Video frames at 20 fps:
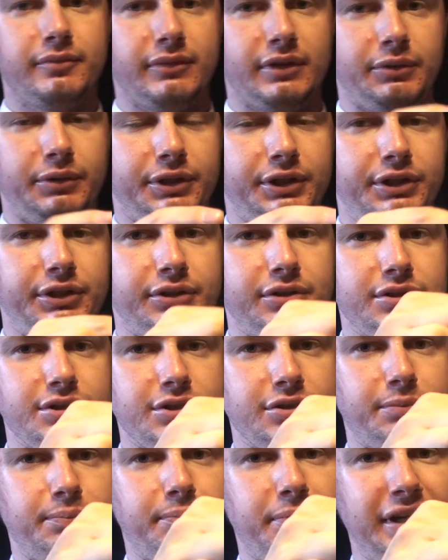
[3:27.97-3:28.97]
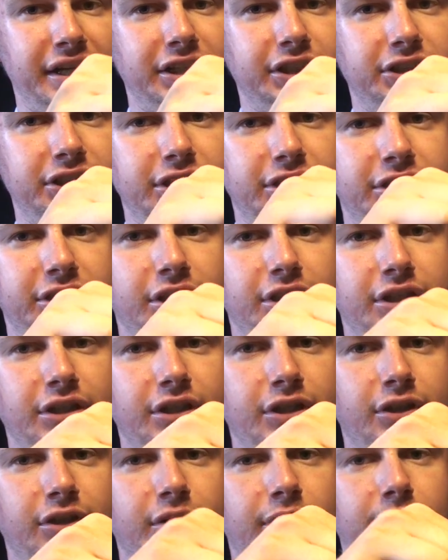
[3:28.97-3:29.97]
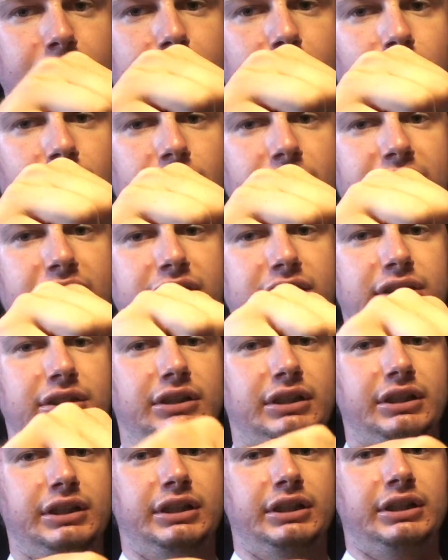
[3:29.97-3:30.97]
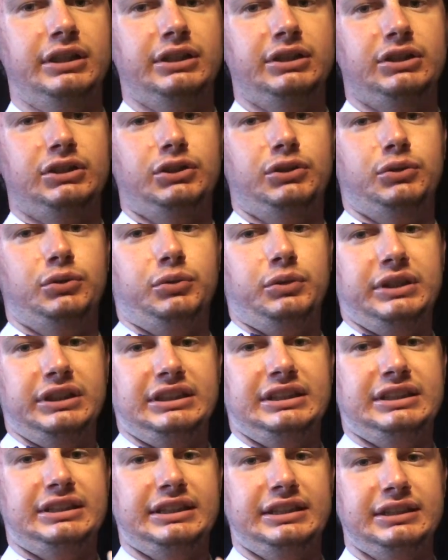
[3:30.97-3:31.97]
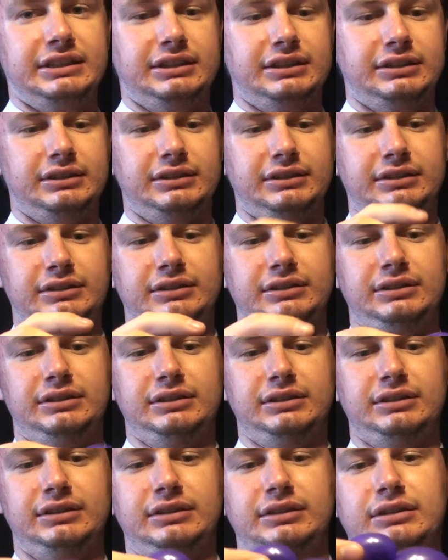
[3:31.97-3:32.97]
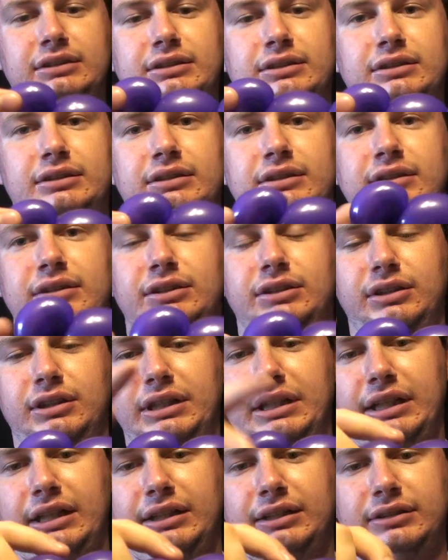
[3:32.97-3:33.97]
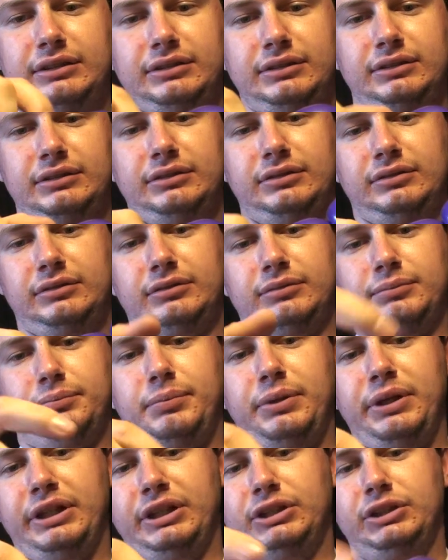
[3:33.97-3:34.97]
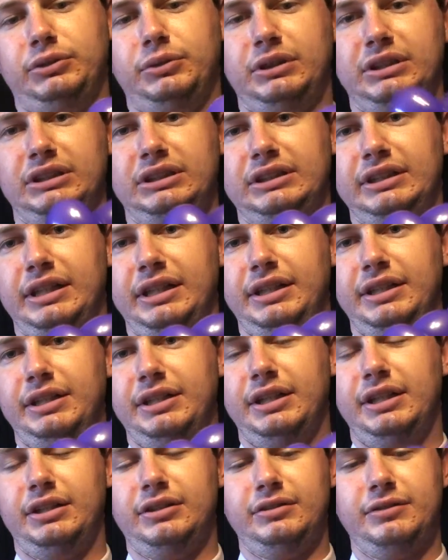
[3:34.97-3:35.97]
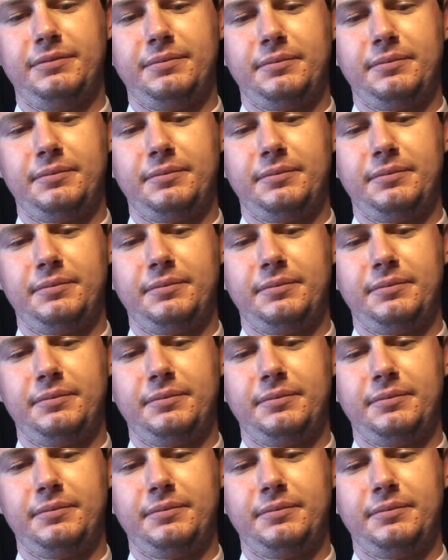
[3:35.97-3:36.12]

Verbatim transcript: What you do is you pinch it, pull it, and twist it. A little pinch twist. There you go.